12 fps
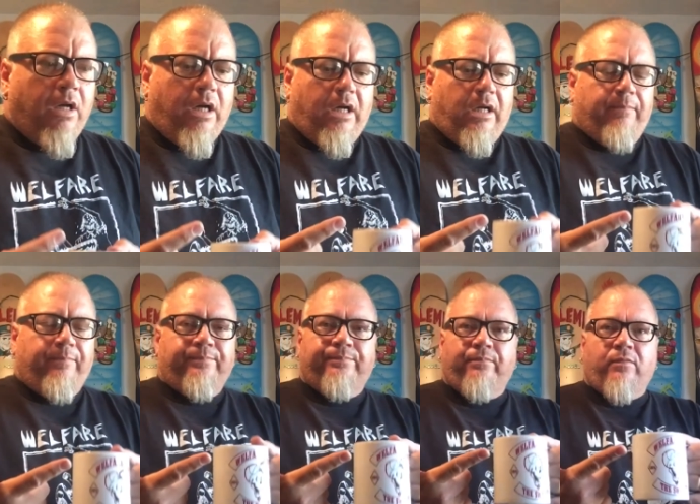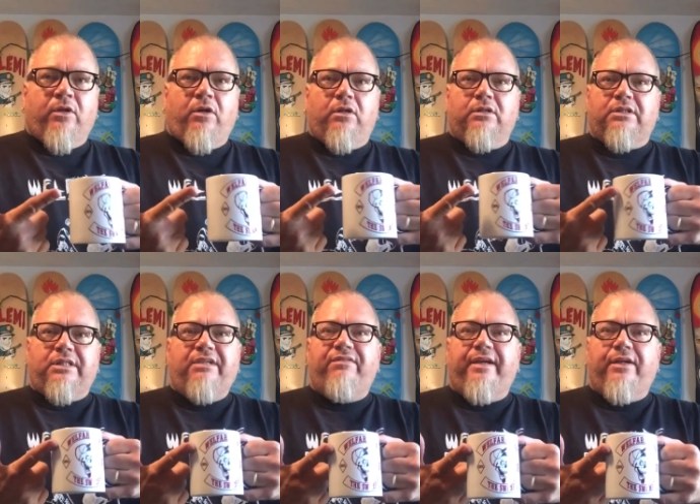um, calling
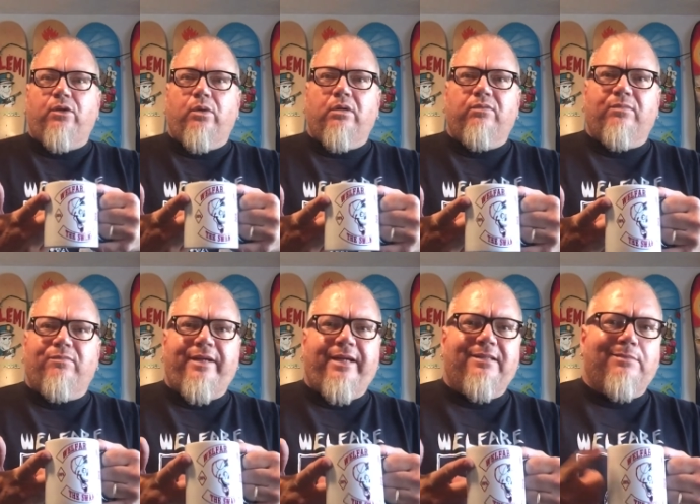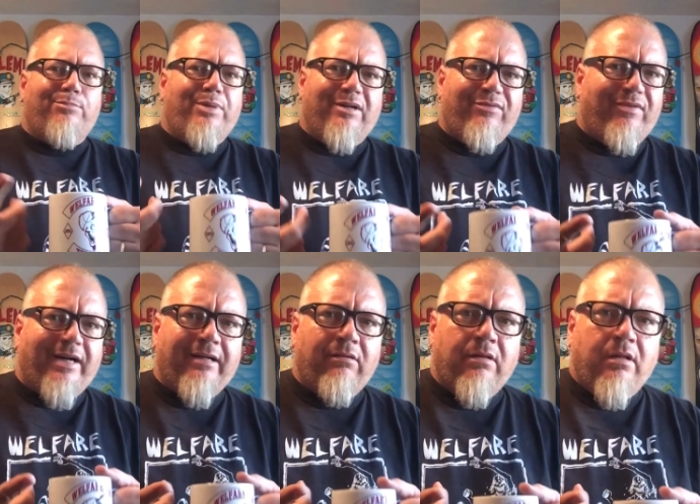Steve Van Doren from Vans a
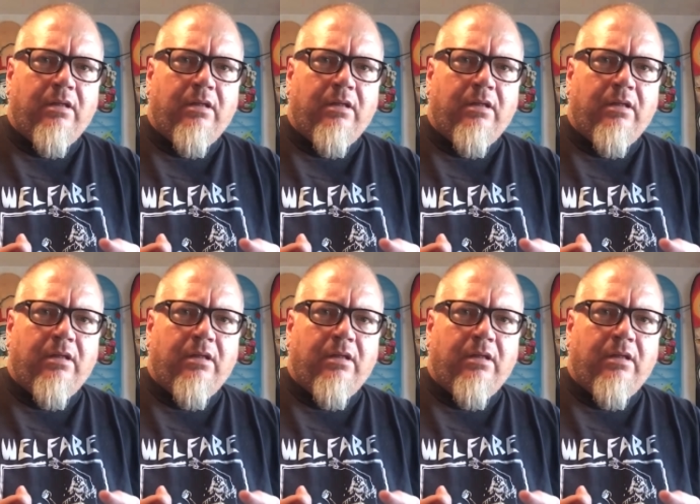pedophile.